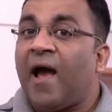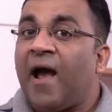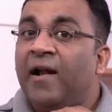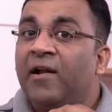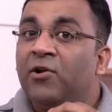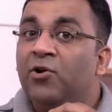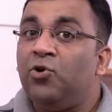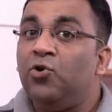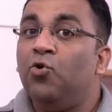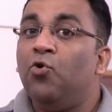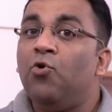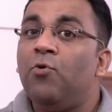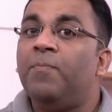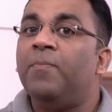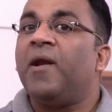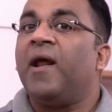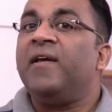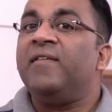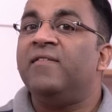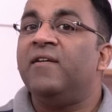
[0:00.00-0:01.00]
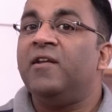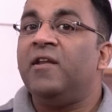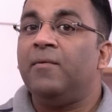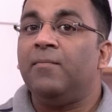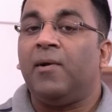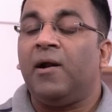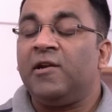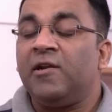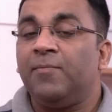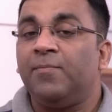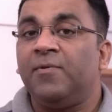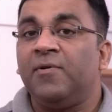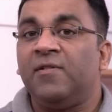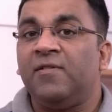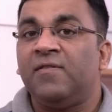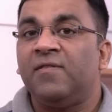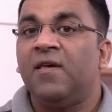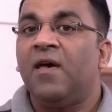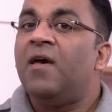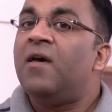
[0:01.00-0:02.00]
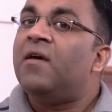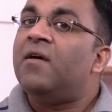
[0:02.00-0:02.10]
at low price earning multiples